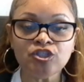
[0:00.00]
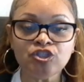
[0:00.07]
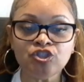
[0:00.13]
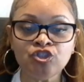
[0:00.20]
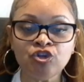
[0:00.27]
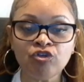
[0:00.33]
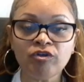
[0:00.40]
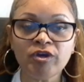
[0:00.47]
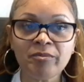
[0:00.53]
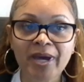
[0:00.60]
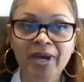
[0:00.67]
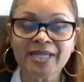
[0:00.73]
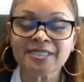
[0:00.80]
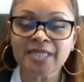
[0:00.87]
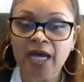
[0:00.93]
And
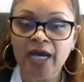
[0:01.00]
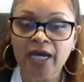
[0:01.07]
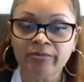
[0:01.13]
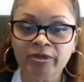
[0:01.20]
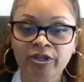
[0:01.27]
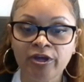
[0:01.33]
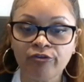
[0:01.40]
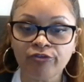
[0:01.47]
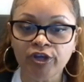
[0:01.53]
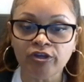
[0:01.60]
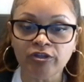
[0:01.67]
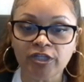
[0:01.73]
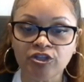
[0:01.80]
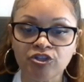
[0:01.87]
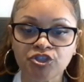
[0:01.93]
during my time
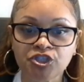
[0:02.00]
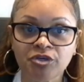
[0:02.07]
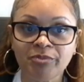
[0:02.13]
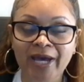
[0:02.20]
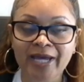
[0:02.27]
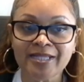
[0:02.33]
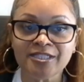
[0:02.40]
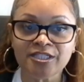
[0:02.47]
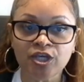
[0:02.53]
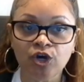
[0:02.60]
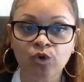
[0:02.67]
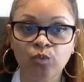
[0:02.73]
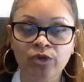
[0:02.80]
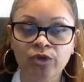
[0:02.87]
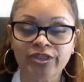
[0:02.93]
in healthcare leadership,
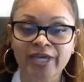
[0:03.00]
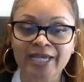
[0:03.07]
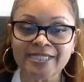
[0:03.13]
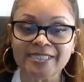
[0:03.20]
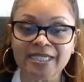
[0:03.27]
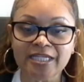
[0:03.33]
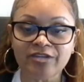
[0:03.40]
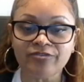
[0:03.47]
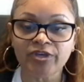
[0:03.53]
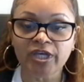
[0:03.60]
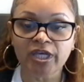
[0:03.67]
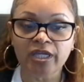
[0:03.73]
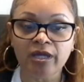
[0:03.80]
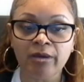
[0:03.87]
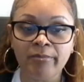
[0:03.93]
I dealt with a
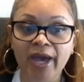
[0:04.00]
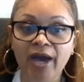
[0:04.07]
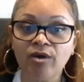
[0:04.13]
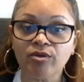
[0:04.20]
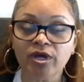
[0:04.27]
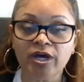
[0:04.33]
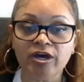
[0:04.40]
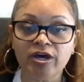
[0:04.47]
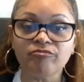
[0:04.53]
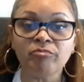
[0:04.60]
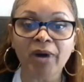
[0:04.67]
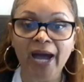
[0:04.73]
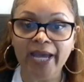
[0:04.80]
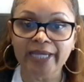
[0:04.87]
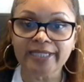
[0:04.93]
significant
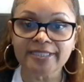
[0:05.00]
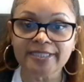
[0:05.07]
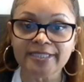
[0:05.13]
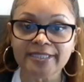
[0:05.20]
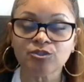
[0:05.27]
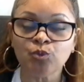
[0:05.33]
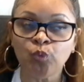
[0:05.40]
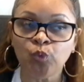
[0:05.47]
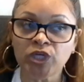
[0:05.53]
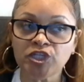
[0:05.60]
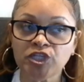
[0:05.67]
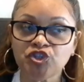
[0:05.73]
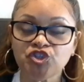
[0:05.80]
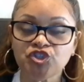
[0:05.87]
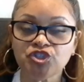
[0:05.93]
amount of
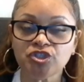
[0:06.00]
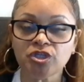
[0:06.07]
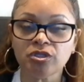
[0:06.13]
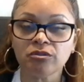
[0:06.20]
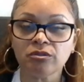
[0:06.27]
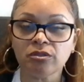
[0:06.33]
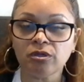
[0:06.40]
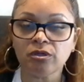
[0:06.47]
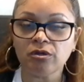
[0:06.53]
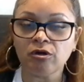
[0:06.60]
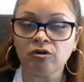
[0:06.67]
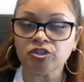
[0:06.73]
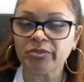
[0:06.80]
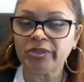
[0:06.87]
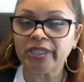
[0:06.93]
bias, which
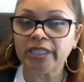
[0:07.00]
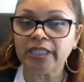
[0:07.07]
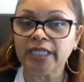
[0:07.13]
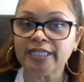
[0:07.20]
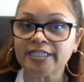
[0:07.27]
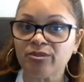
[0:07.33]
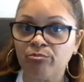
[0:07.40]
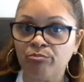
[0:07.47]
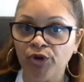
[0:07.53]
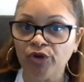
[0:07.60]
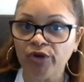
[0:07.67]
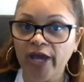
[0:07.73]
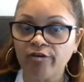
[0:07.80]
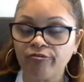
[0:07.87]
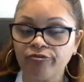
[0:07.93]
ultimately
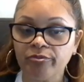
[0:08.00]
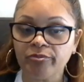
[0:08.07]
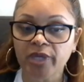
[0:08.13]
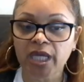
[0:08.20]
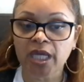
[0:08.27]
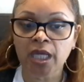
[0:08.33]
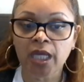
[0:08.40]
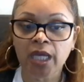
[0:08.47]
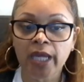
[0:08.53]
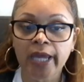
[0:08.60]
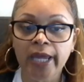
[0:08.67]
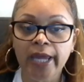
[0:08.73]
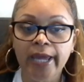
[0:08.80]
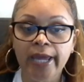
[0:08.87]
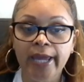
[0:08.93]
led to burnout for
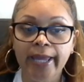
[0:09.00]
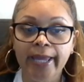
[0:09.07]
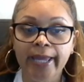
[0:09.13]
me.